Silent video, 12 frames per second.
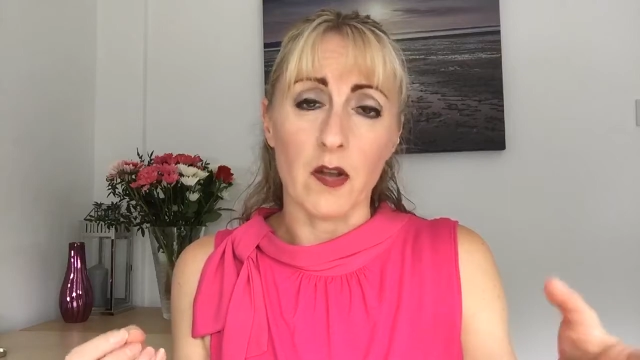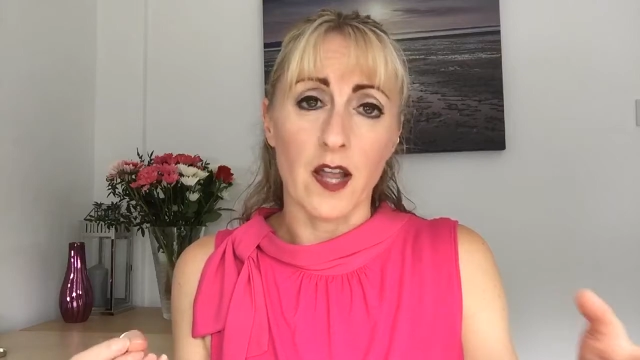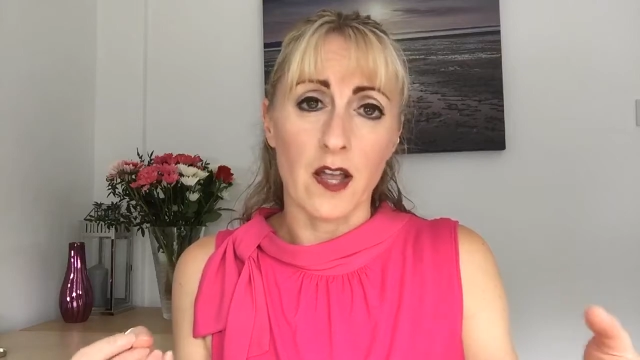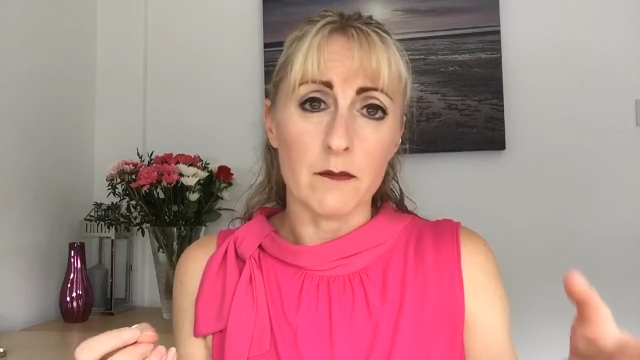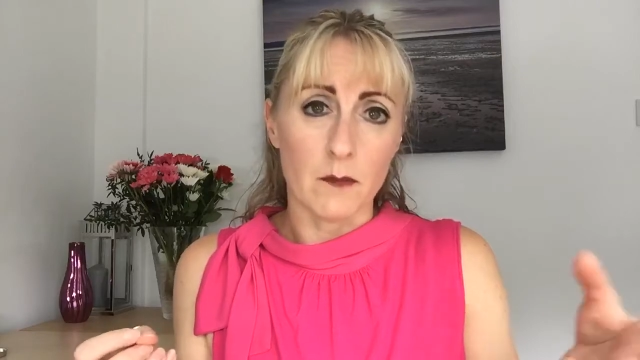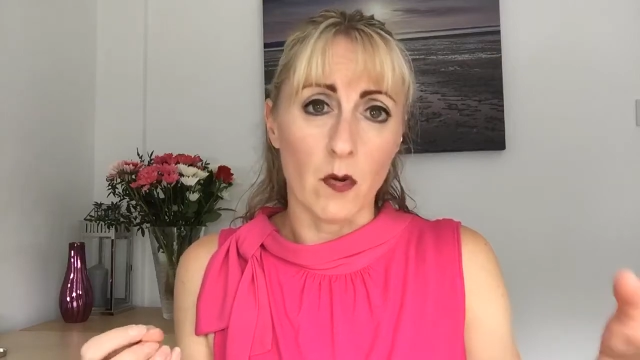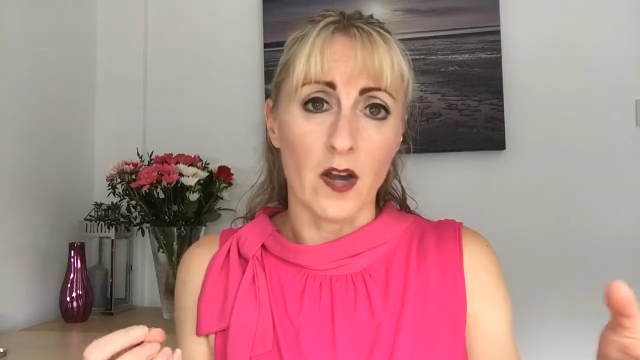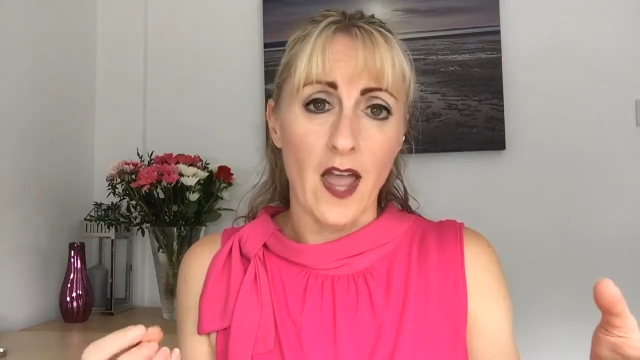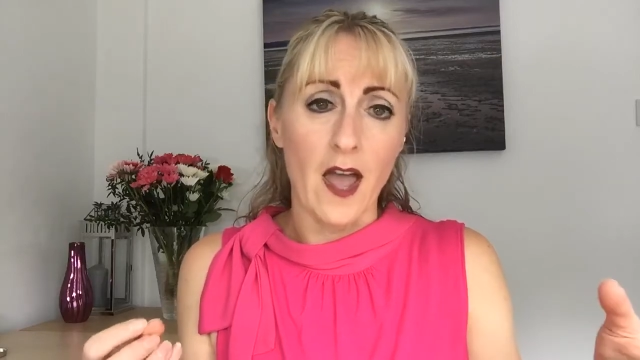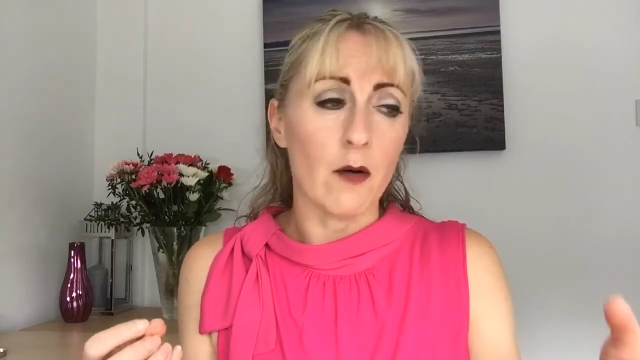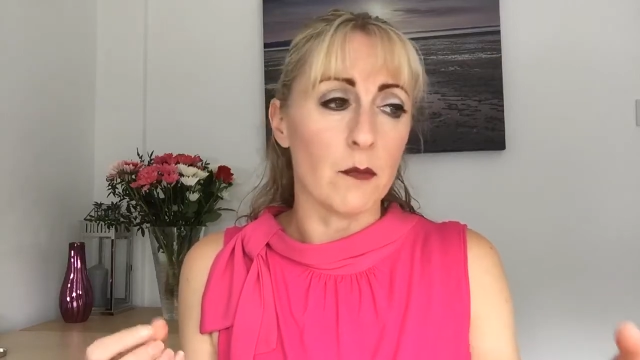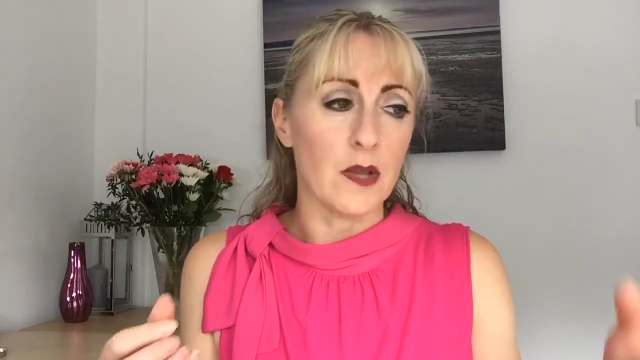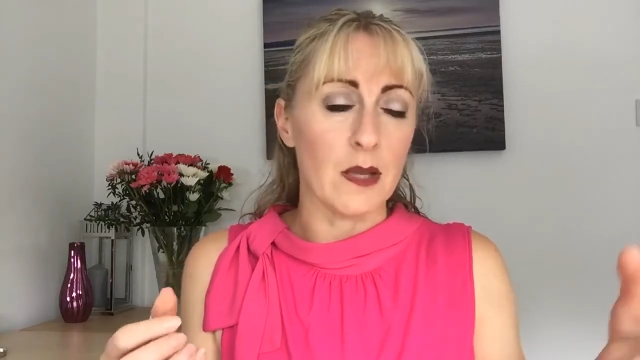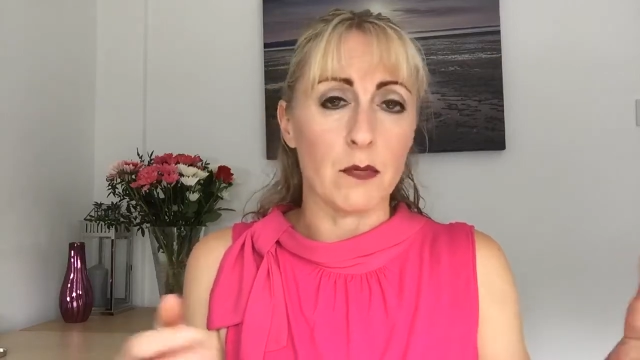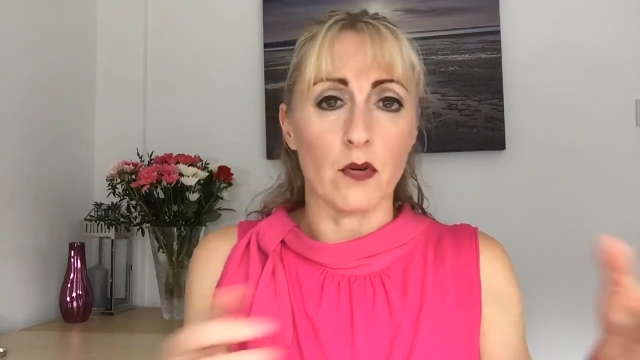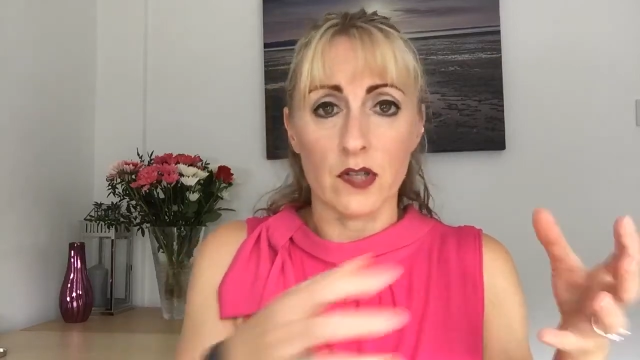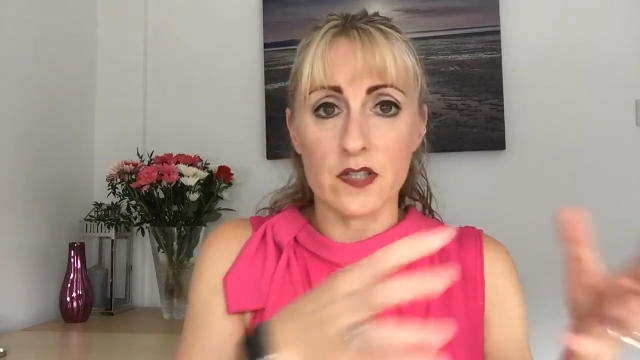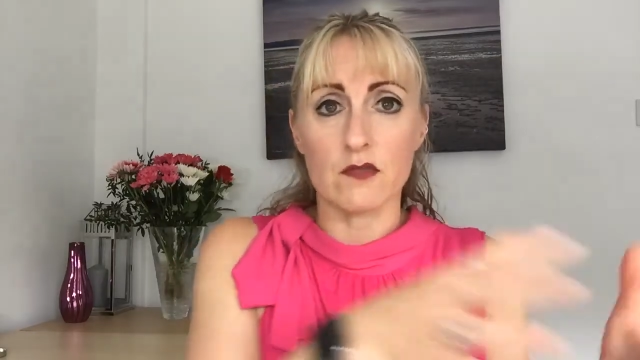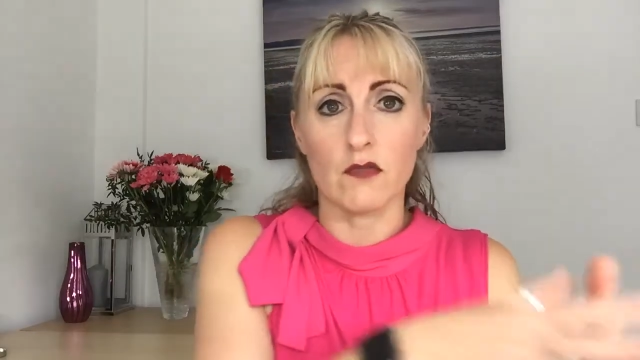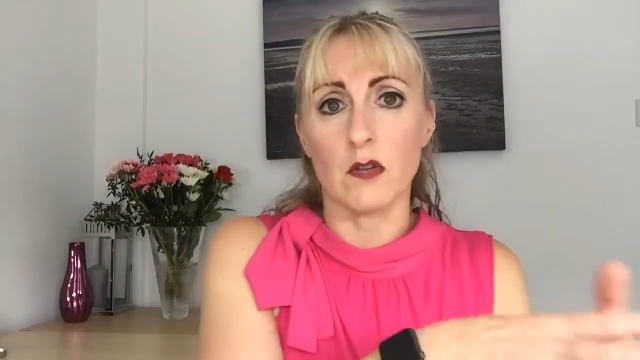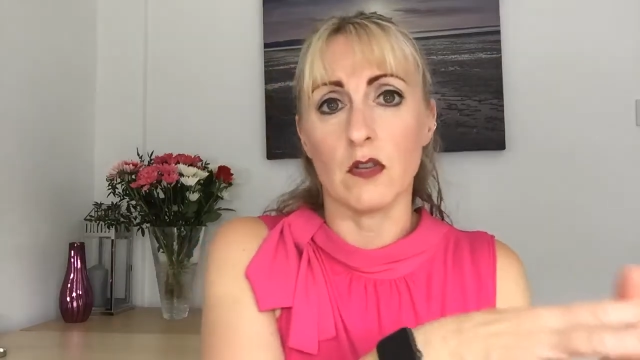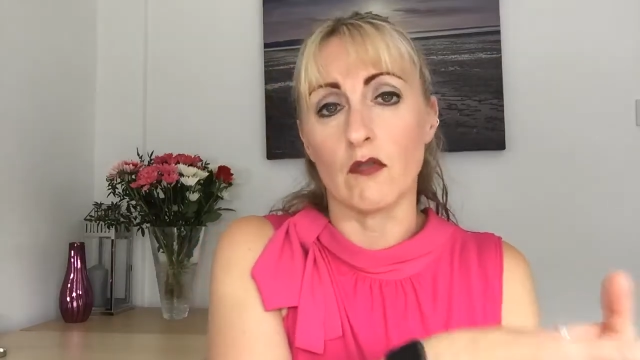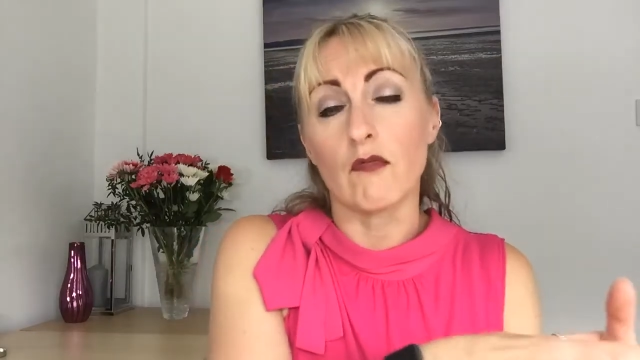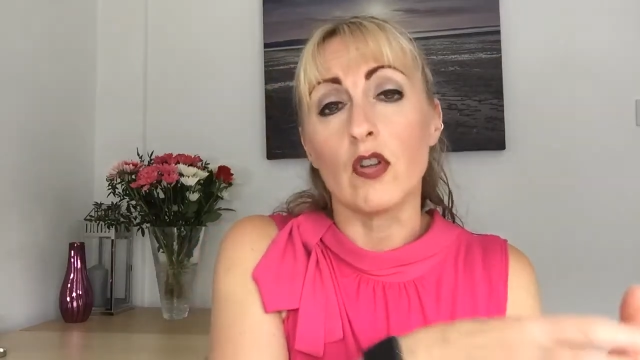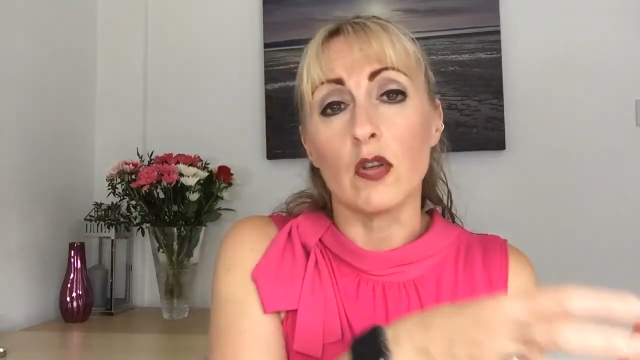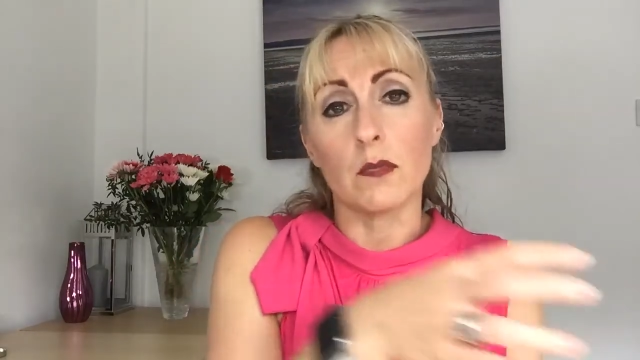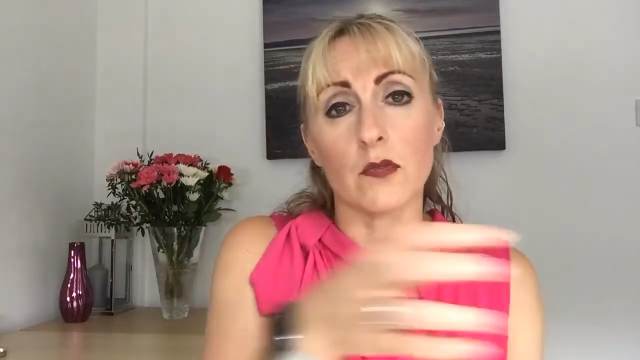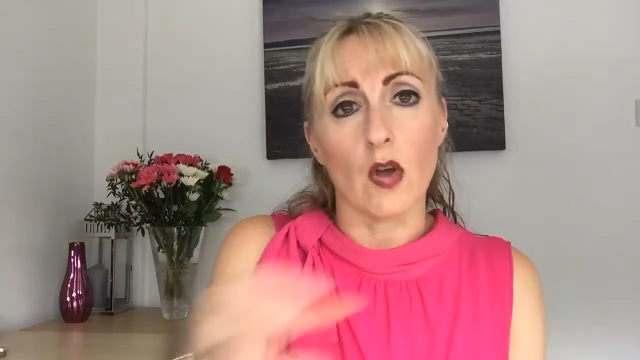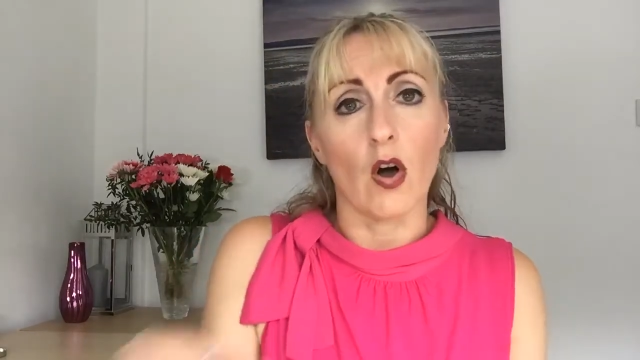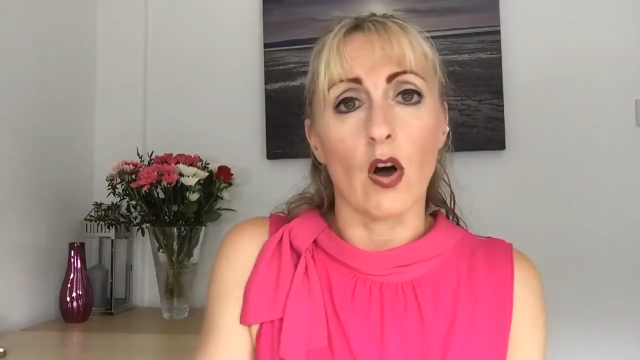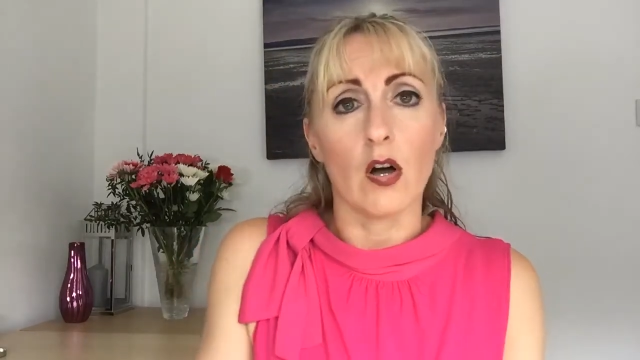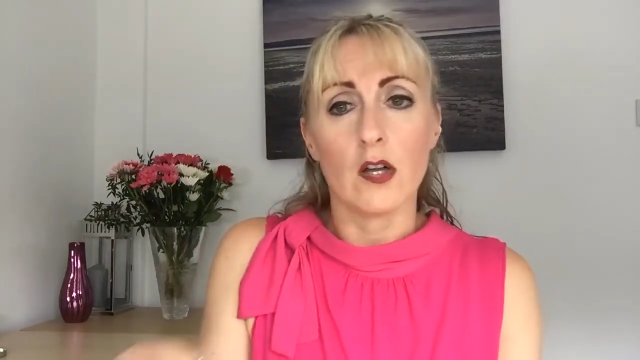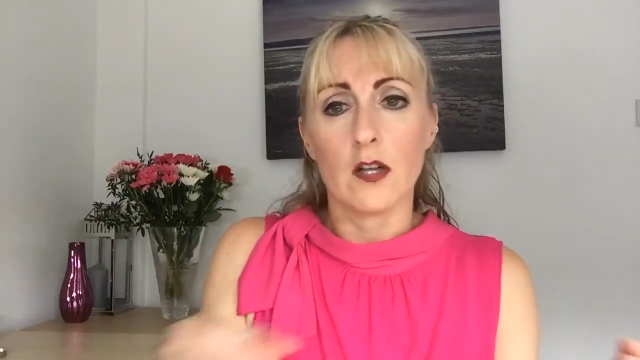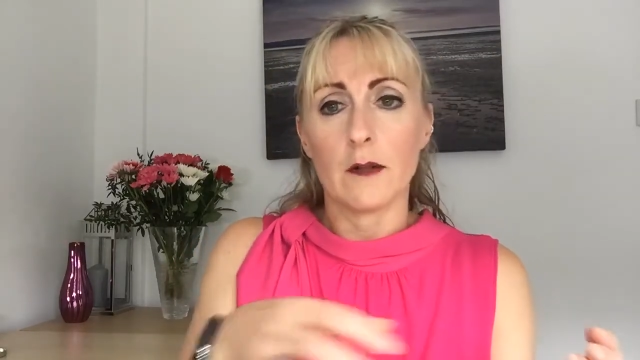to help people, is through the group, not